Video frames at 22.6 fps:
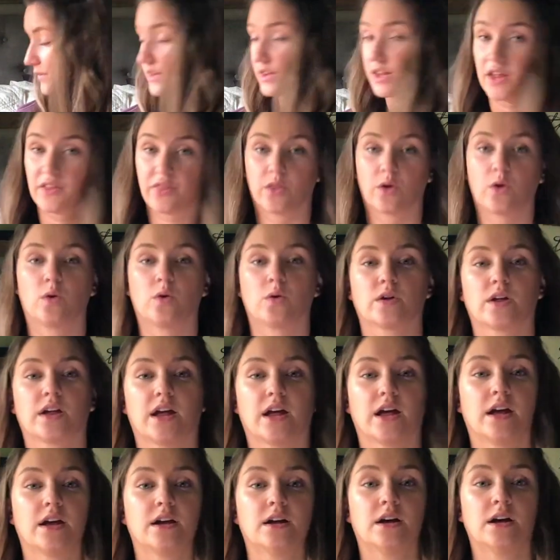get the whole
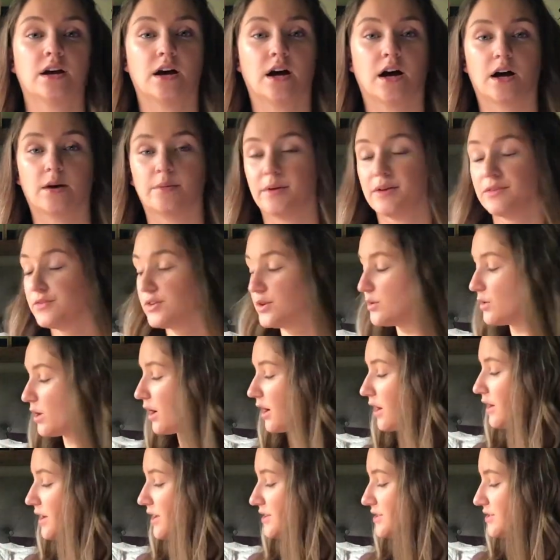kit. If you
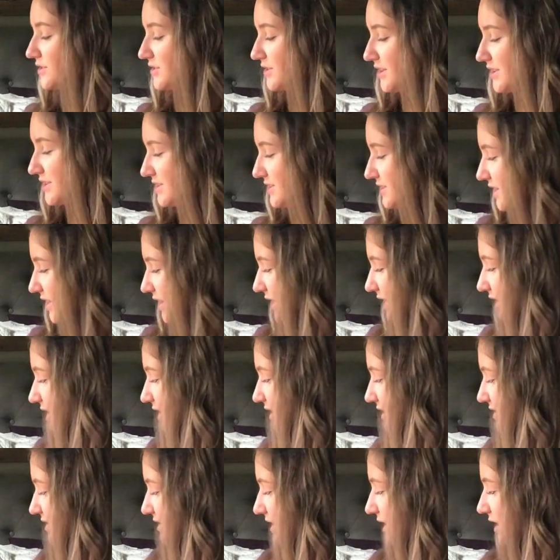are interested in
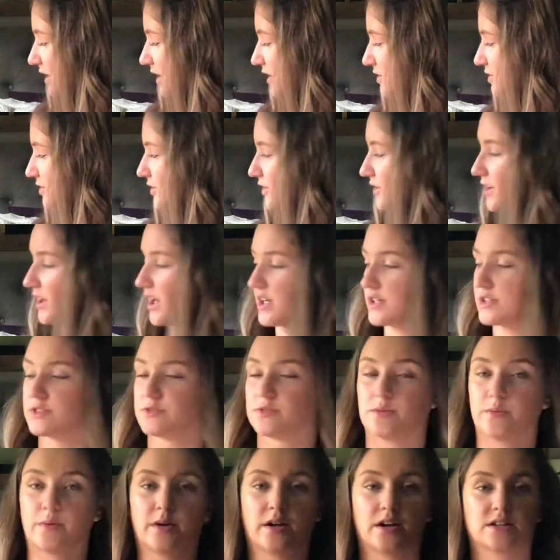this kit, I'll show you the
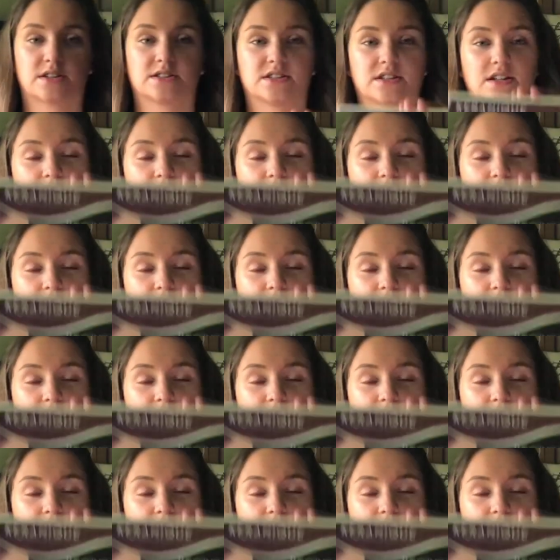actual box